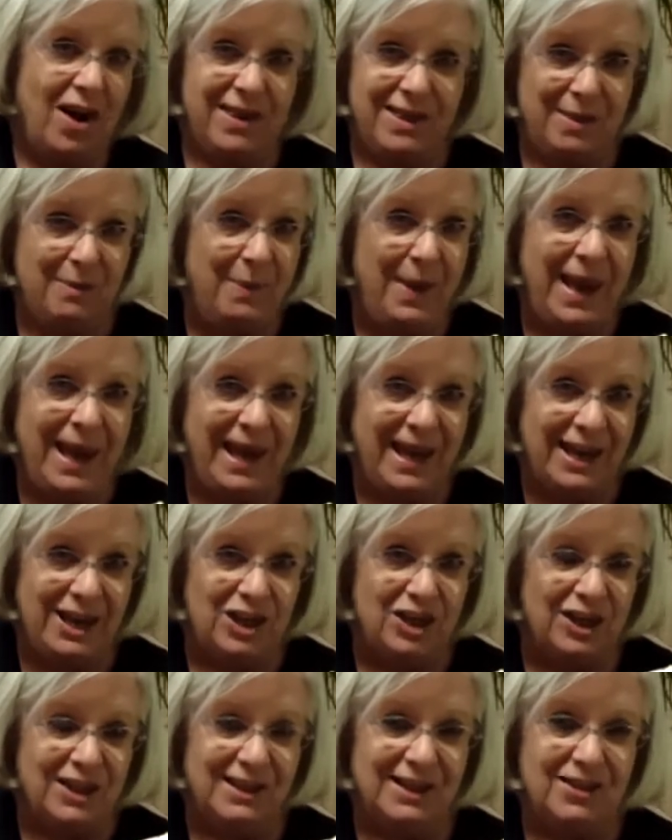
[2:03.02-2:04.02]
on the
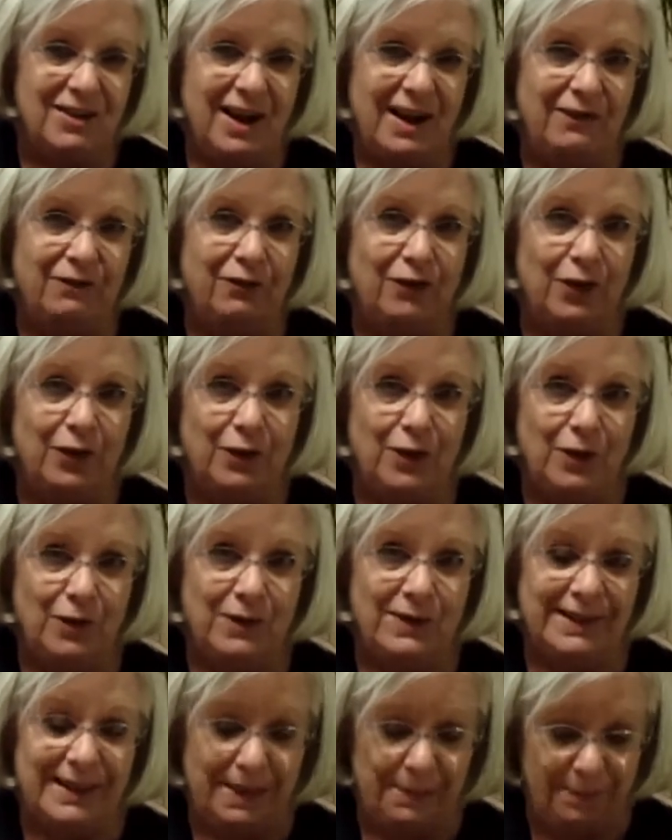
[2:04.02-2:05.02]
page. It's not
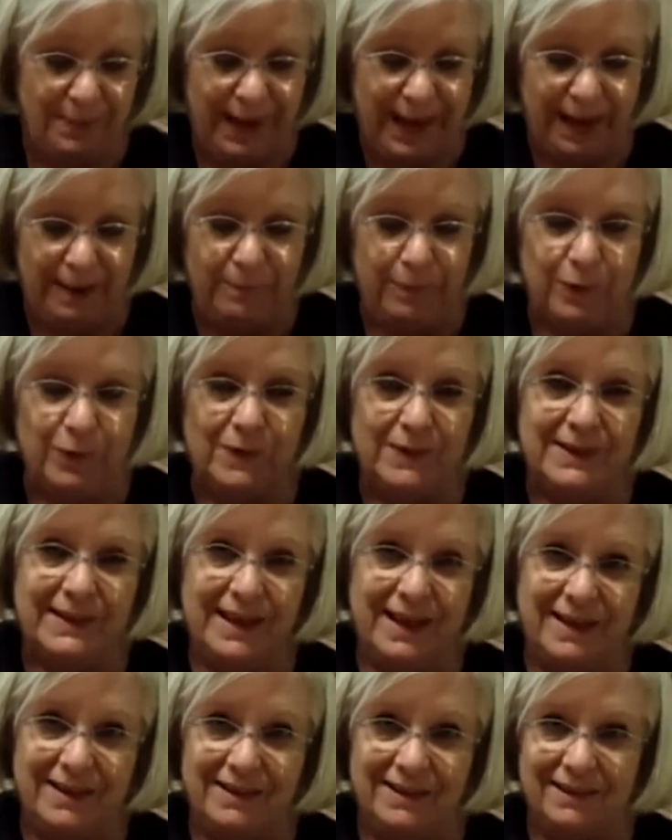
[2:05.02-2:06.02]
photos and
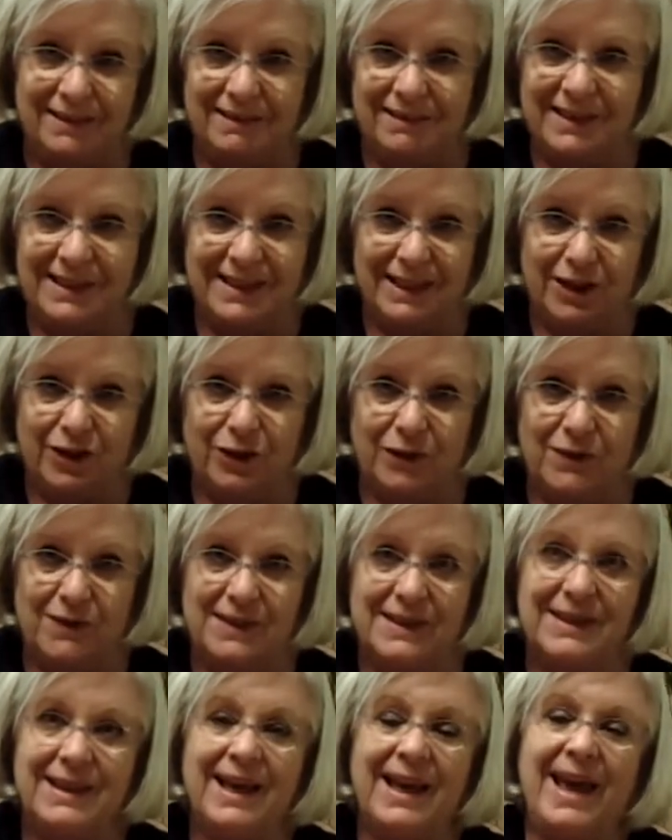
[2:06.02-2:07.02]
papers and
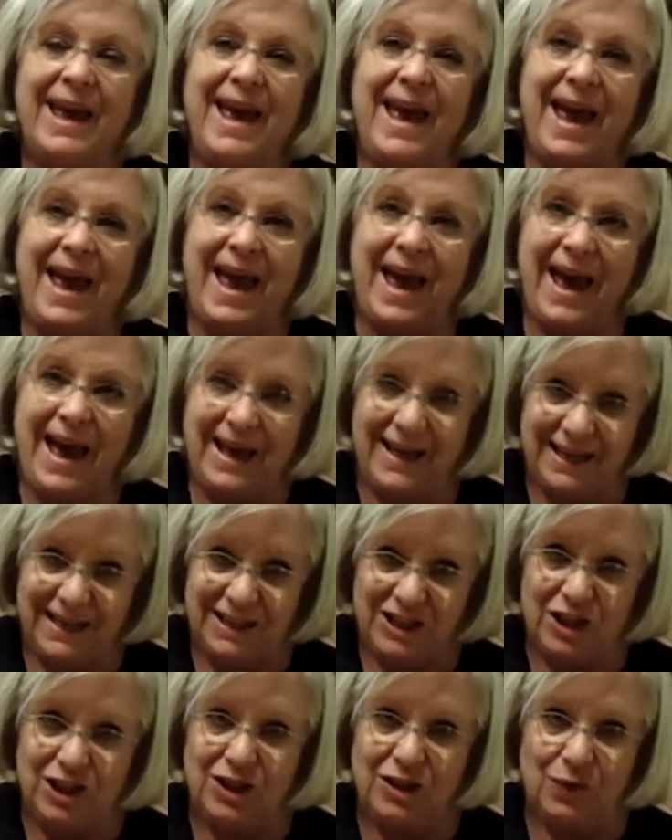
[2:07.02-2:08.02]
stickers
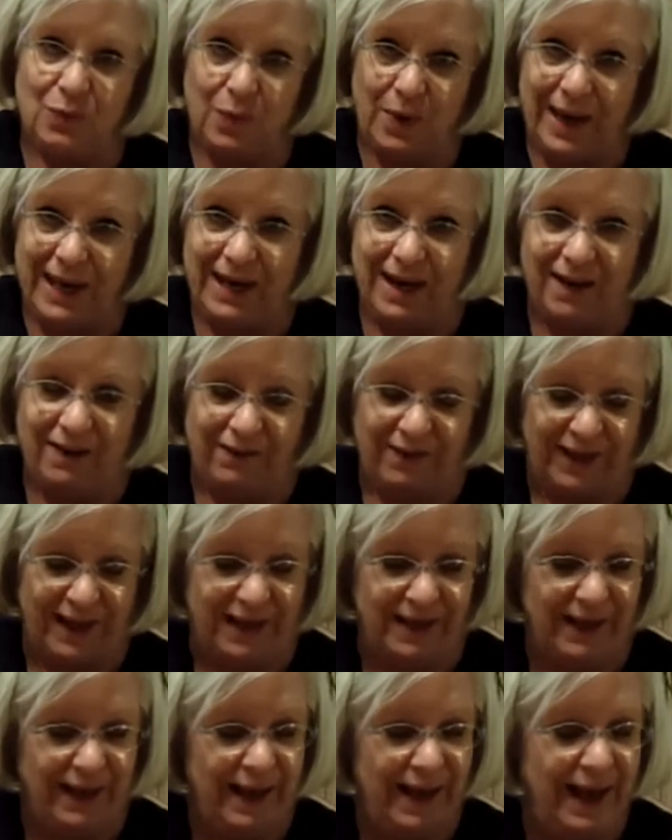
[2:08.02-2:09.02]
added to the weight of
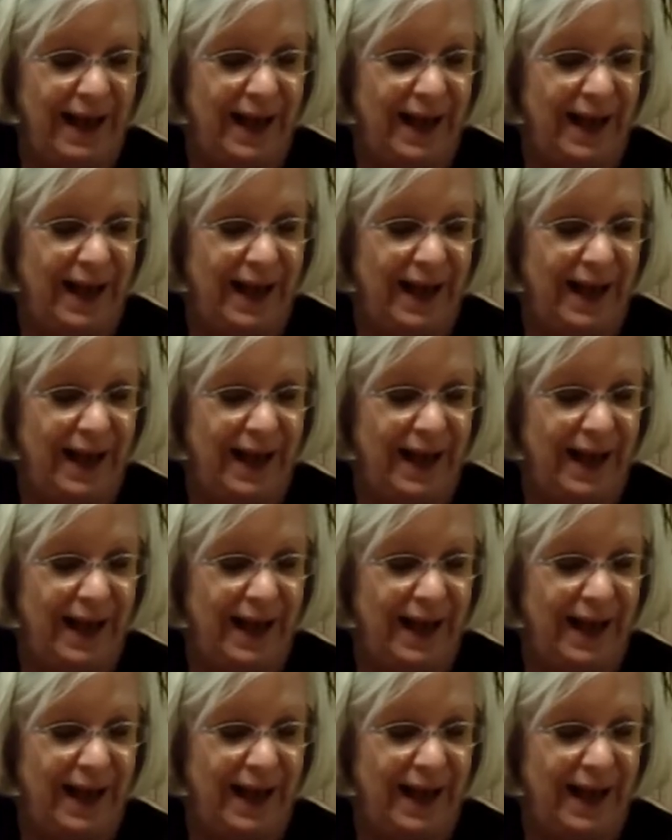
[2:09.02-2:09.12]
it.